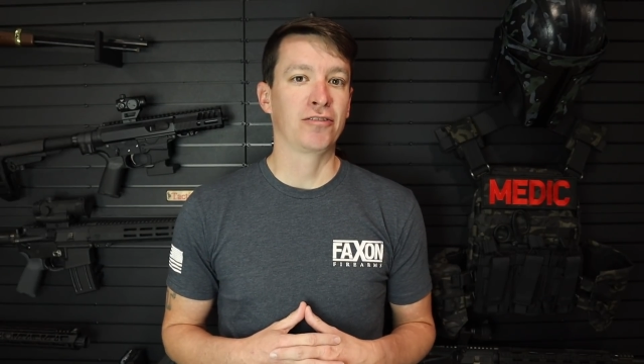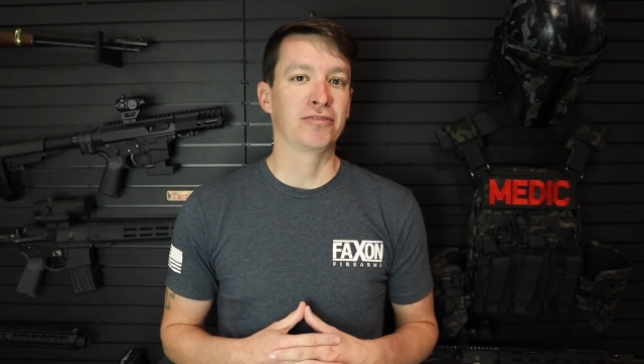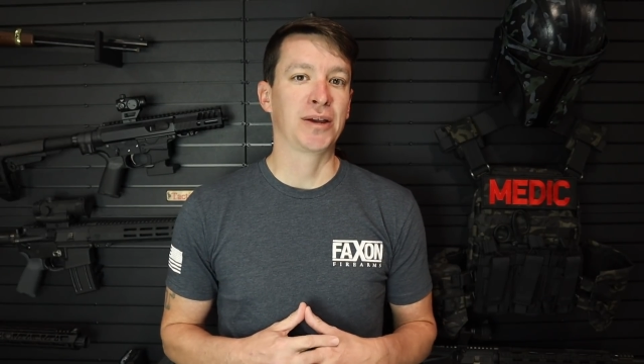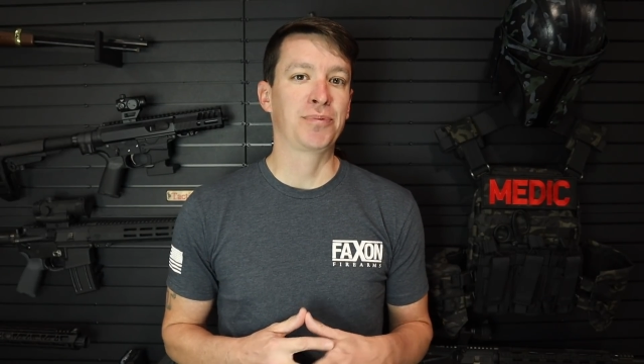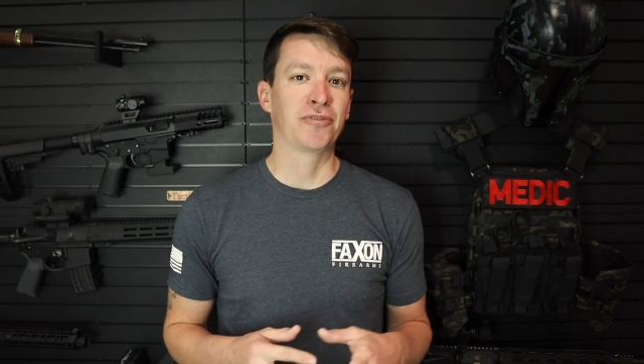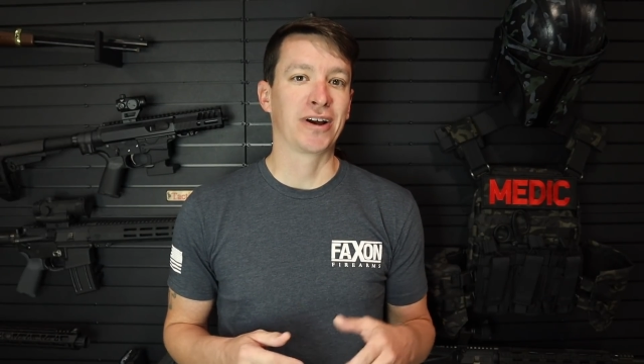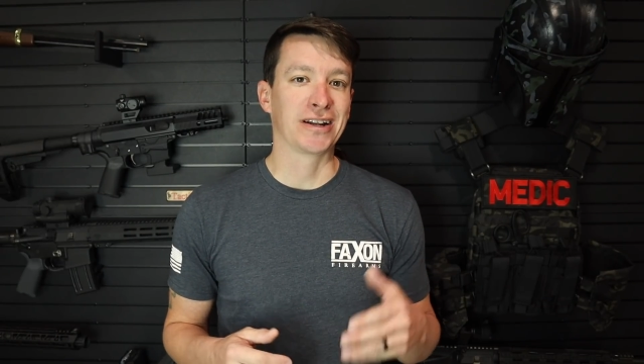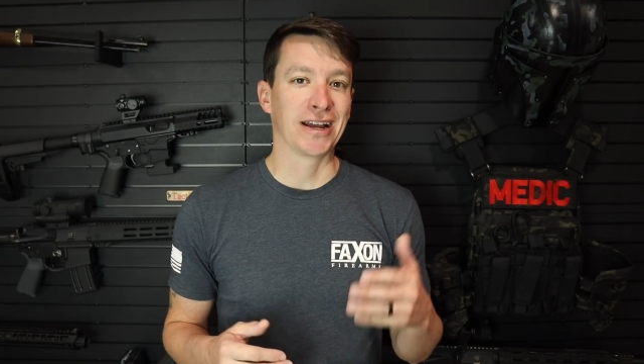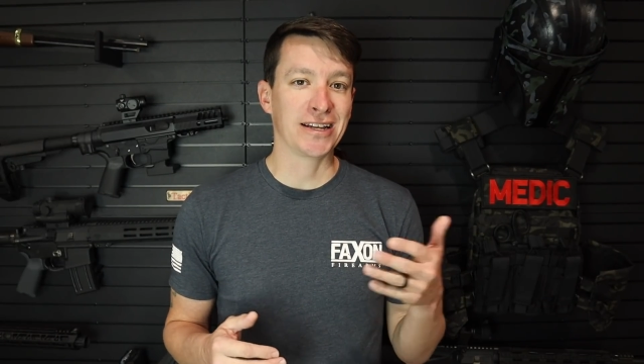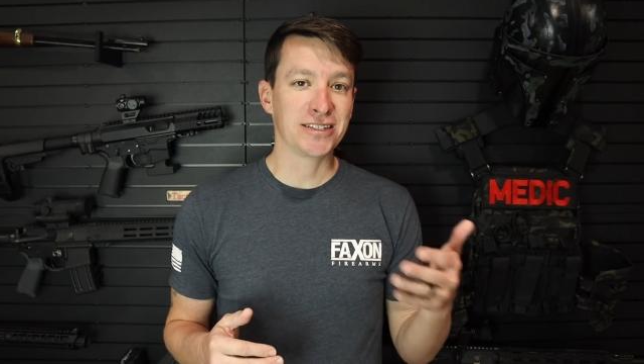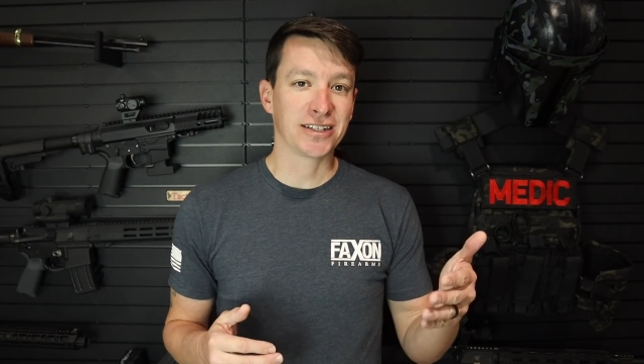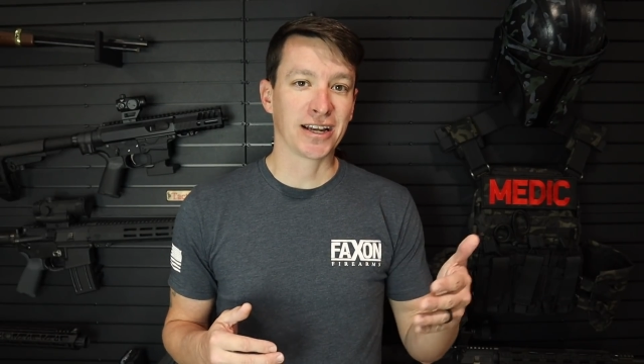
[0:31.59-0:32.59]
They provide
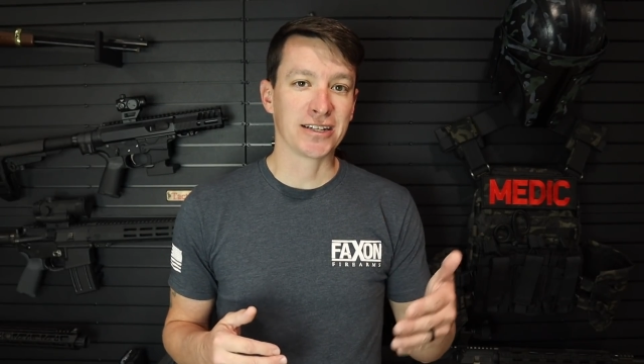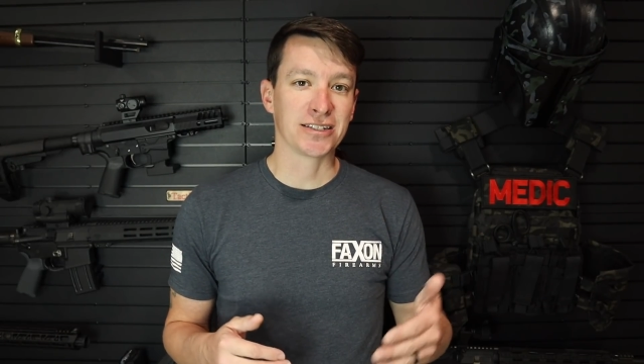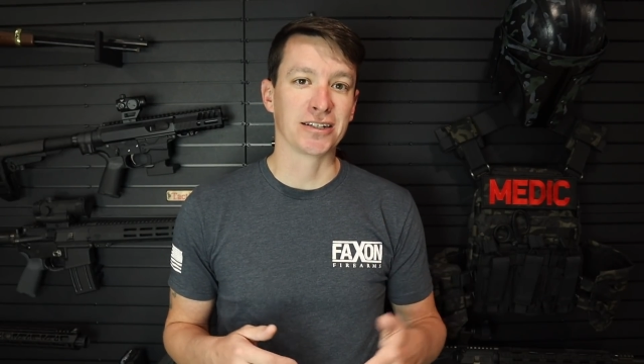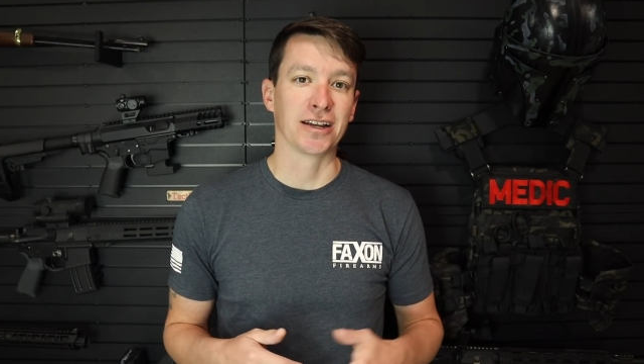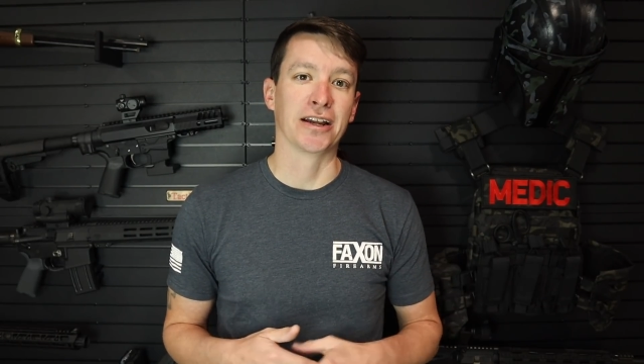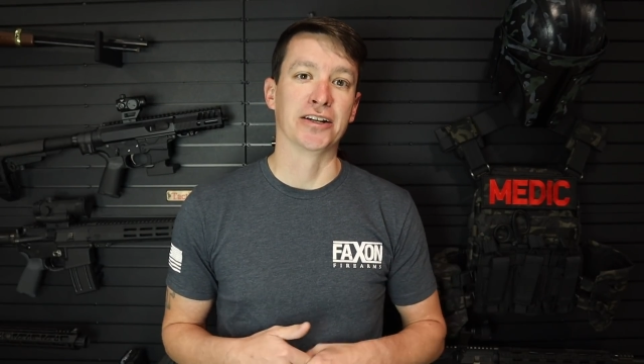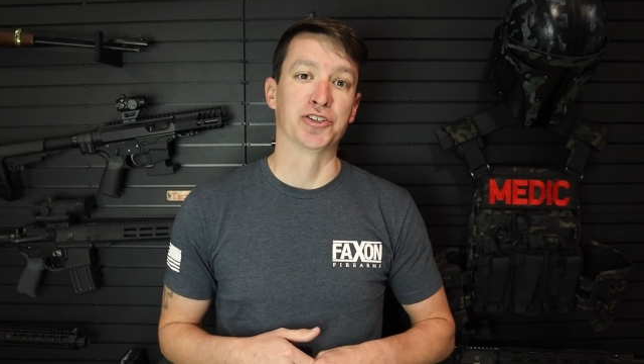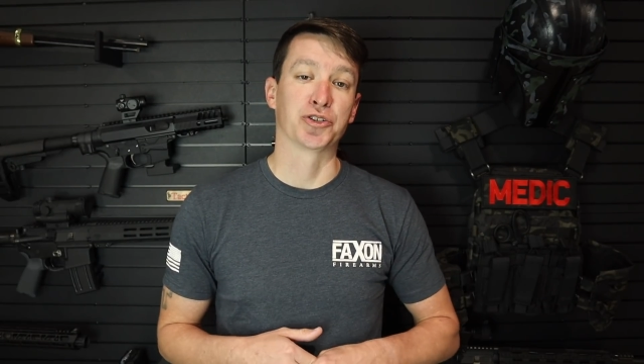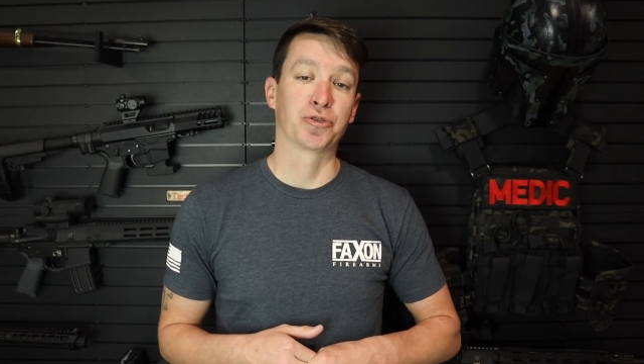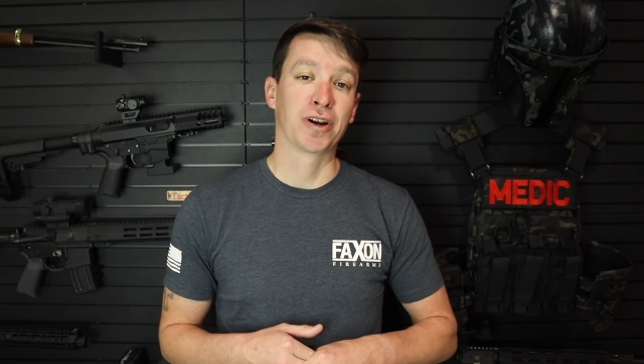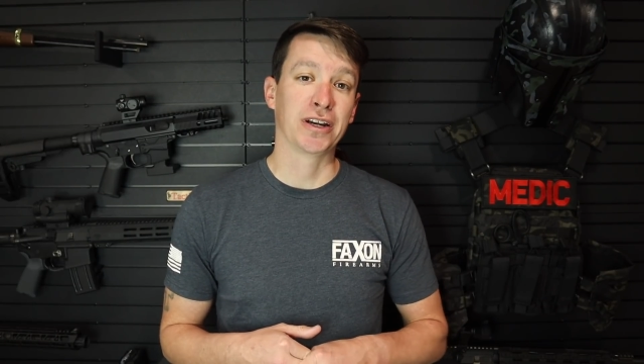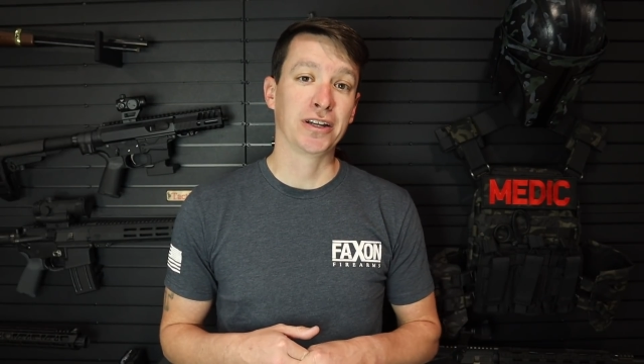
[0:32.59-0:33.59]
education and
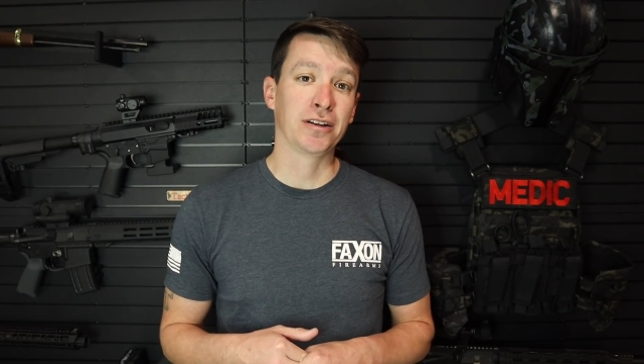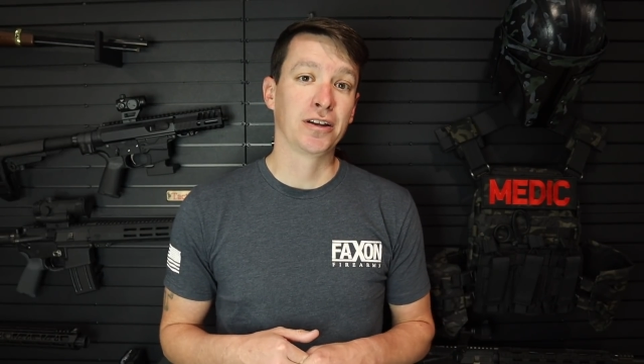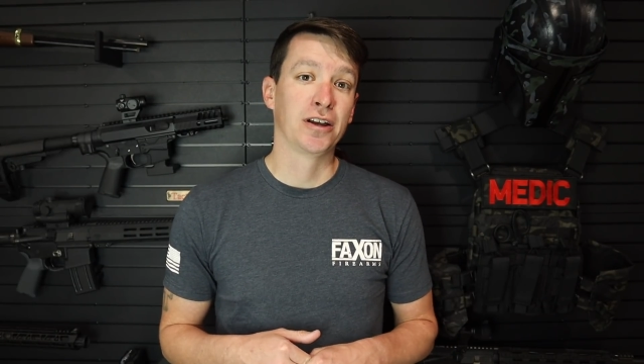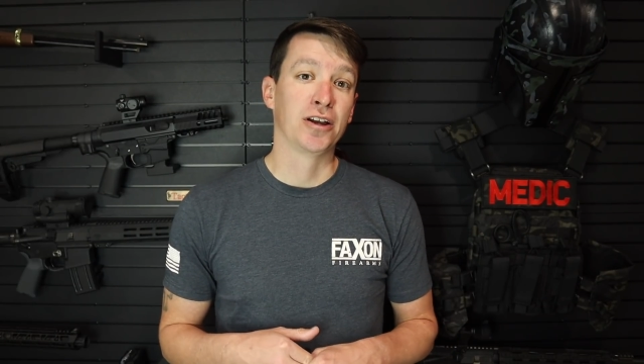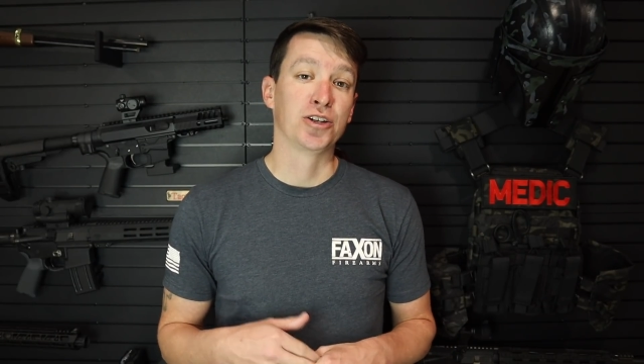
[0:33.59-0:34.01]
training